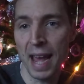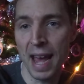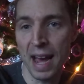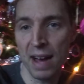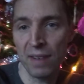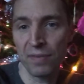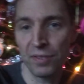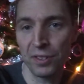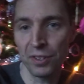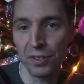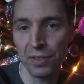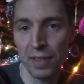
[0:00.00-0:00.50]

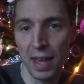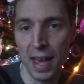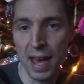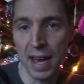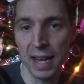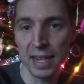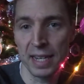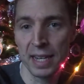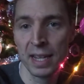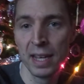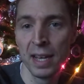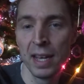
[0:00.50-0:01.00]
after
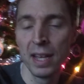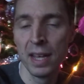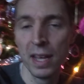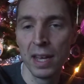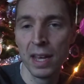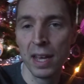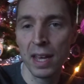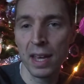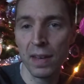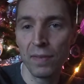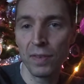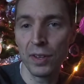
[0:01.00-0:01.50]
that
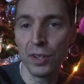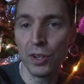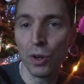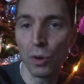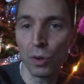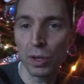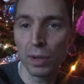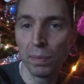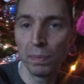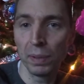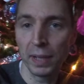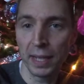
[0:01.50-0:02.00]
if you don't
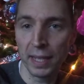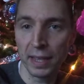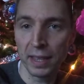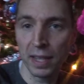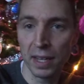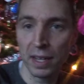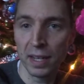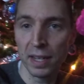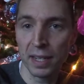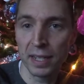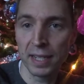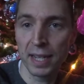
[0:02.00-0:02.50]
complete
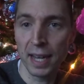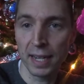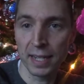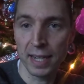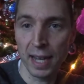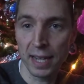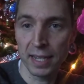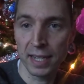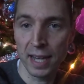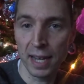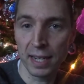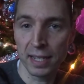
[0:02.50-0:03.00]
the
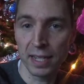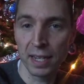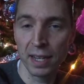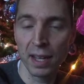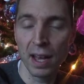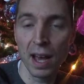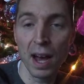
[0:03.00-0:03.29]
tete-a-tete.